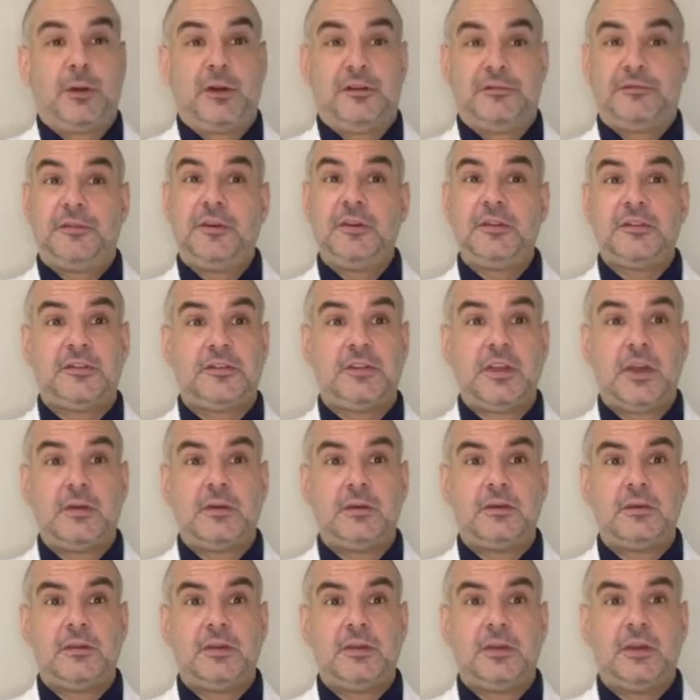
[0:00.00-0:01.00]
our first
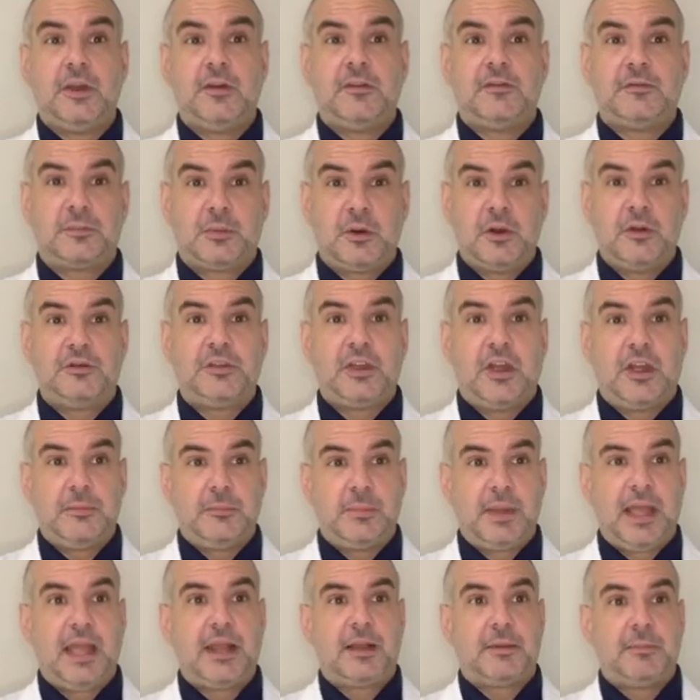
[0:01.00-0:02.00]
don't of Proton
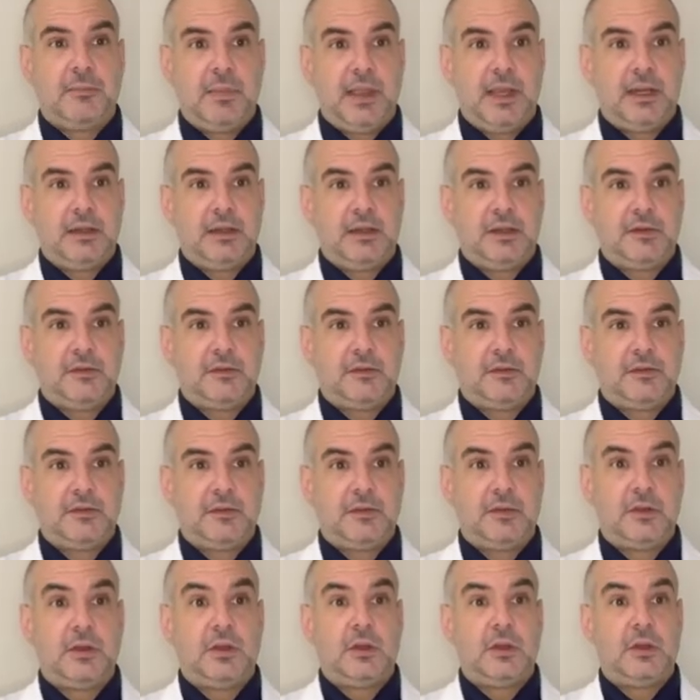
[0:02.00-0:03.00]
Pack maintenance.
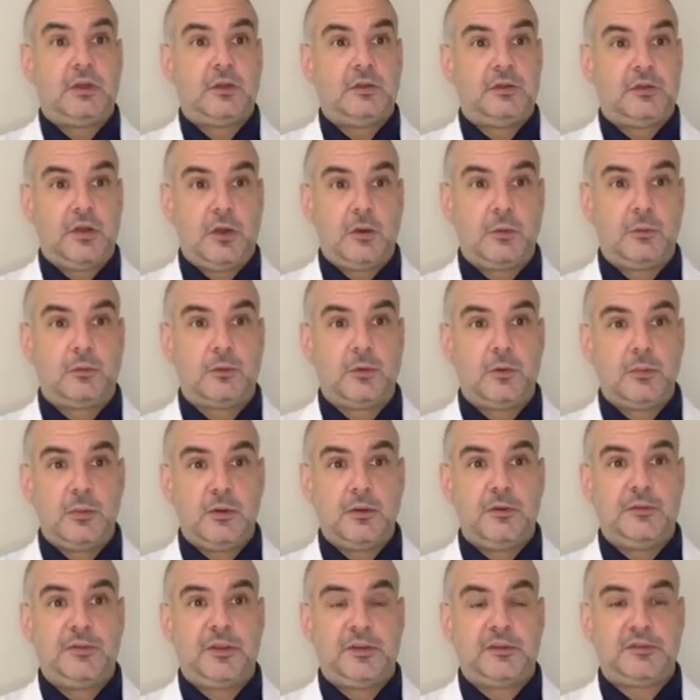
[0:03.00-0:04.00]
Don't
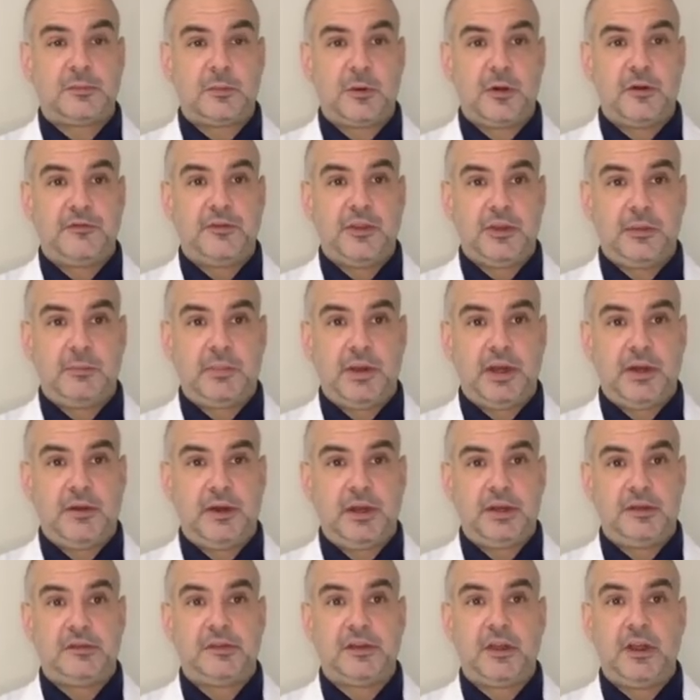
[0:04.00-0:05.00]
remove the spurving
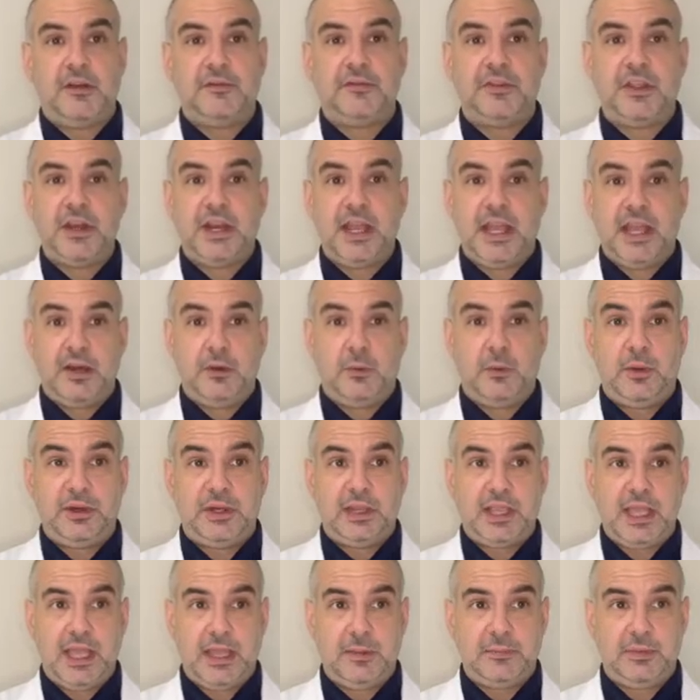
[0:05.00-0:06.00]
bearings of the Nano
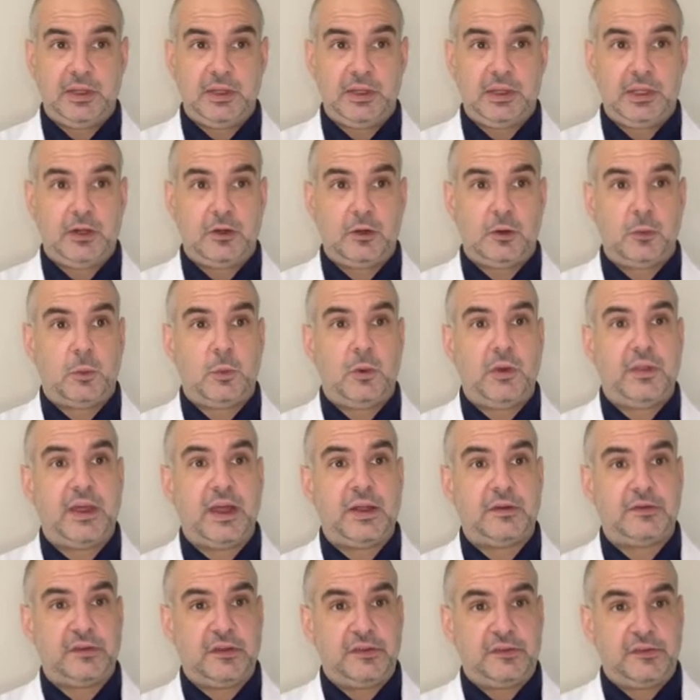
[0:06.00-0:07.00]
Encabulator
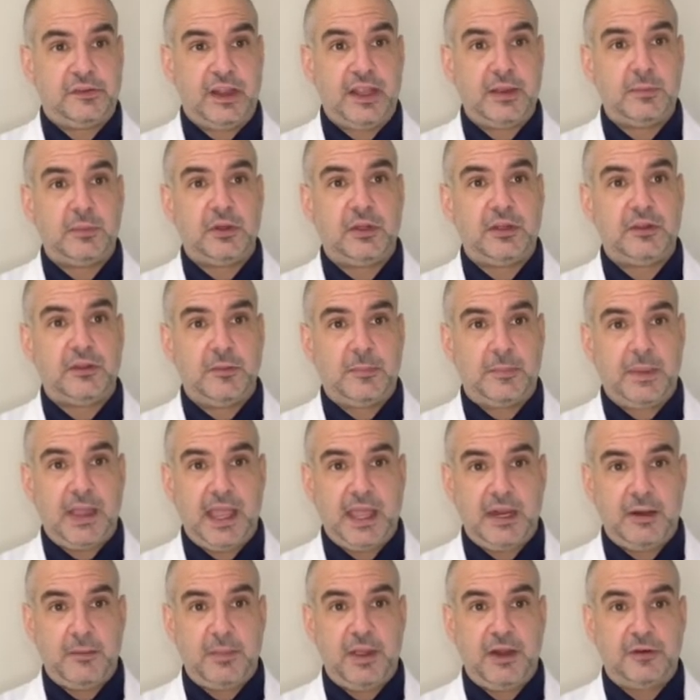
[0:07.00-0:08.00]
without disabling the
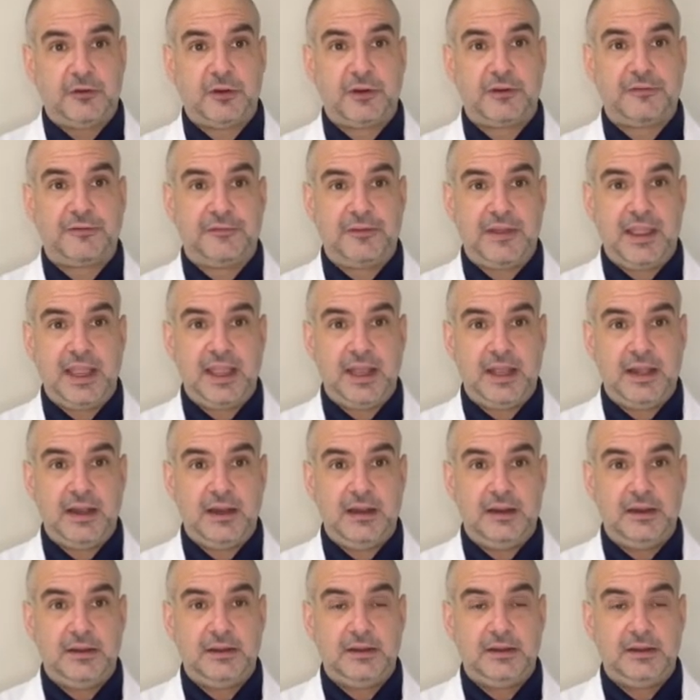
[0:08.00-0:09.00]
panometric fan.